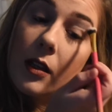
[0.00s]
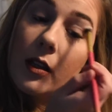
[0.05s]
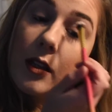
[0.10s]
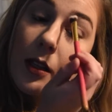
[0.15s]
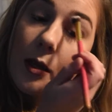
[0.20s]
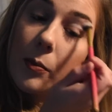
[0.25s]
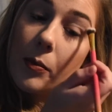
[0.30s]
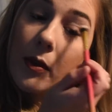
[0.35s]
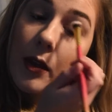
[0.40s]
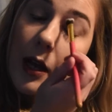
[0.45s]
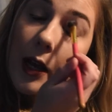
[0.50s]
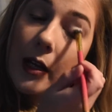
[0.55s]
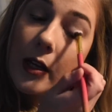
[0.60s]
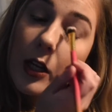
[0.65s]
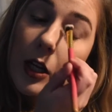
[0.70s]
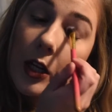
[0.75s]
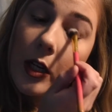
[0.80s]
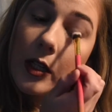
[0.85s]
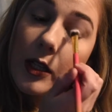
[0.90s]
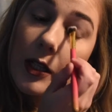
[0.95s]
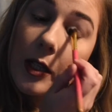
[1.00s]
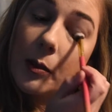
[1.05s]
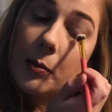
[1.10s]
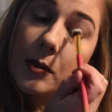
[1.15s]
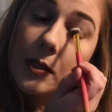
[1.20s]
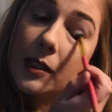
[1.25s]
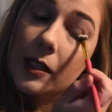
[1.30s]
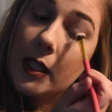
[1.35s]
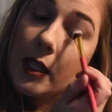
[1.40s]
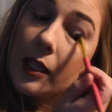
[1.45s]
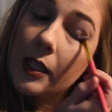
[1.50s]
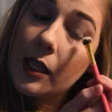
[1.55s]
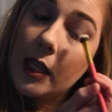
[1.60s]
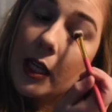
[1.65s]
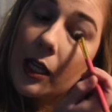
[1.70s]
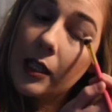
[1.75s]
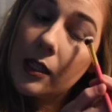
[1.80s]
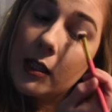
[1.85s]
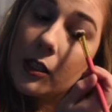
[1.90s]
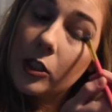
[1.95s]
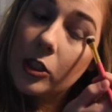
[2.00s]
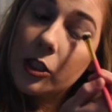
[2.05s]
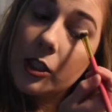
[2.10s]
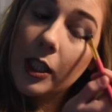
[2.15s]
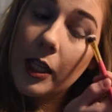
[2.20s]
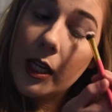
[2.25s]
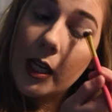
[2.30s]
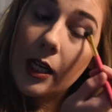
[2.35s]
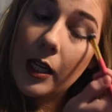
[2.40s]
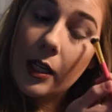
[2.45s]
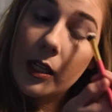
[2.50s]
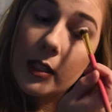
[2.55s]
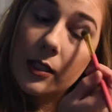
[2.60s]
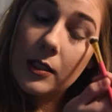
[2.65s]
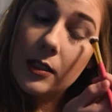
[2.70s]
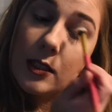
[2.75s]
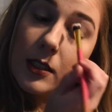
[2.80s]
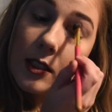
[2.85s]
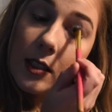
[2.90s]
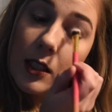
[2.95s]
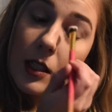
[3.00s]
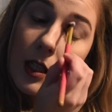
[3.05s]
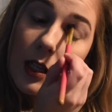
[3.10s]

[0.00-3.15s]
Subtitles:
lip liner and lipstick in the shades